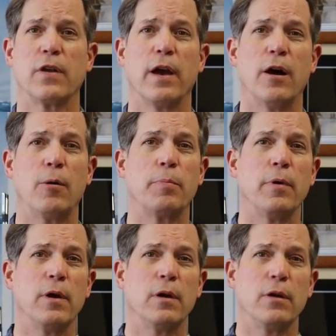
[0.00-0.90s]
to help
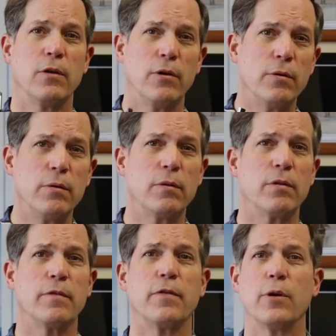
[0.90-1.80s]
you,
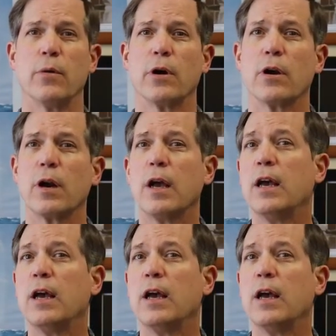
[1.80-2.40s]
the viewer,